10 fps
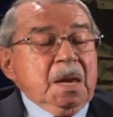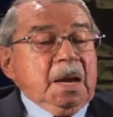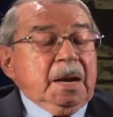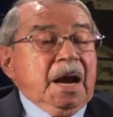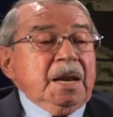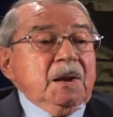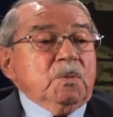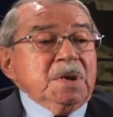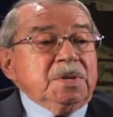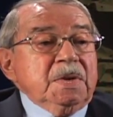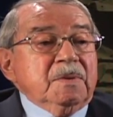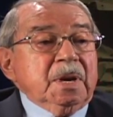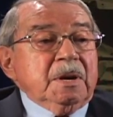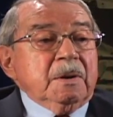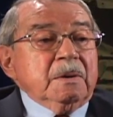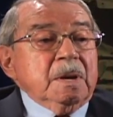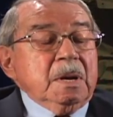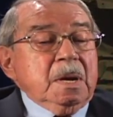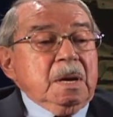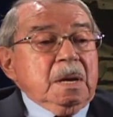And I didn't receive a letter
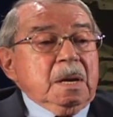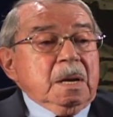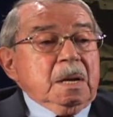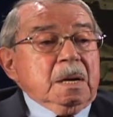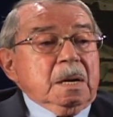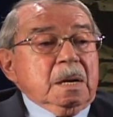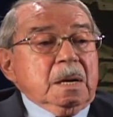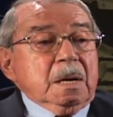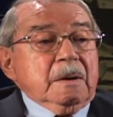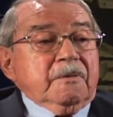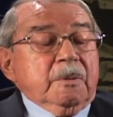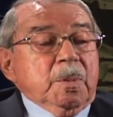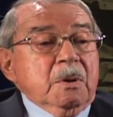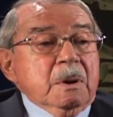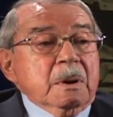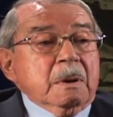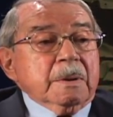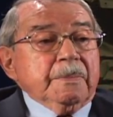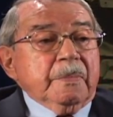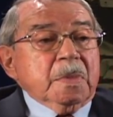from her
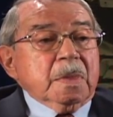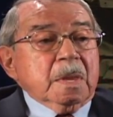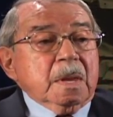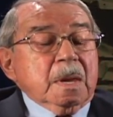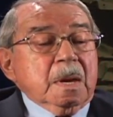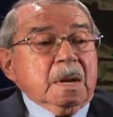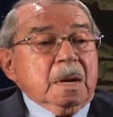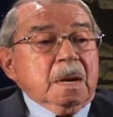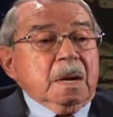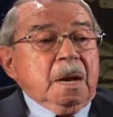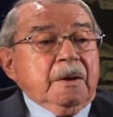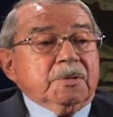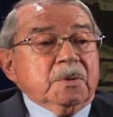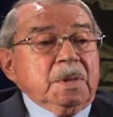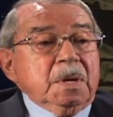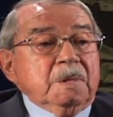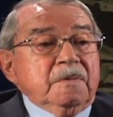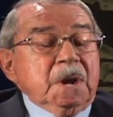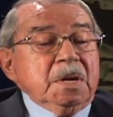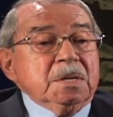after the
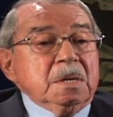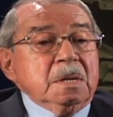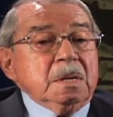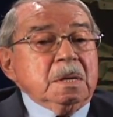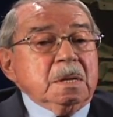invasion